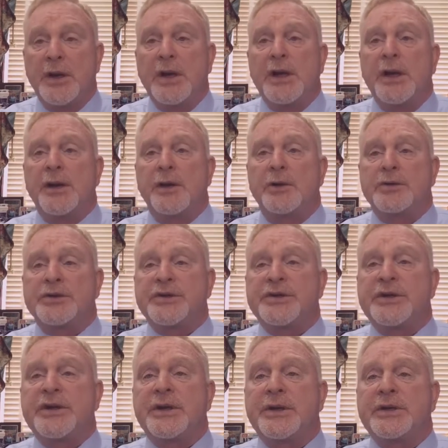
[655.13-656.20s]
In
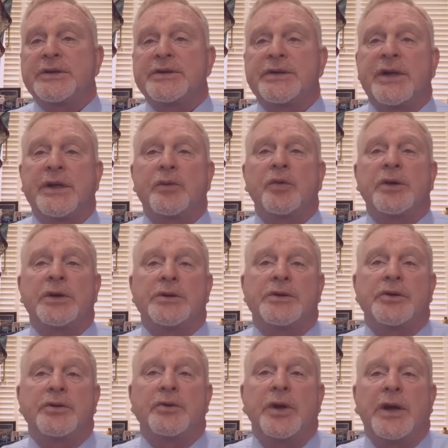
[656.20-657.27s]
2006, they went
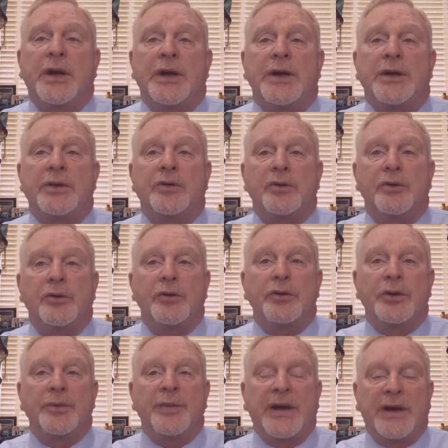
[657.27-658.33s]
to a
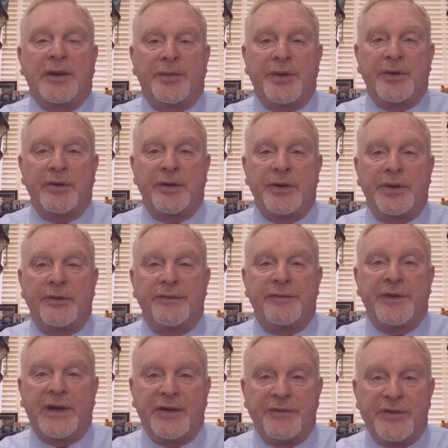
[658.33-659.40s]
look-back period of
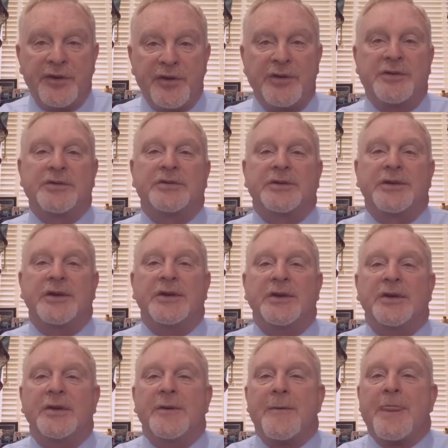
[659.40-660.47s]
5 years.
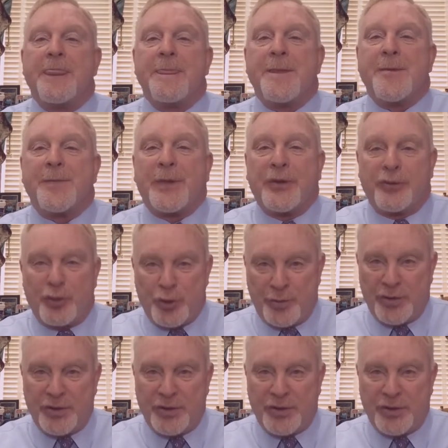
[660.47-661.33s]
The rumor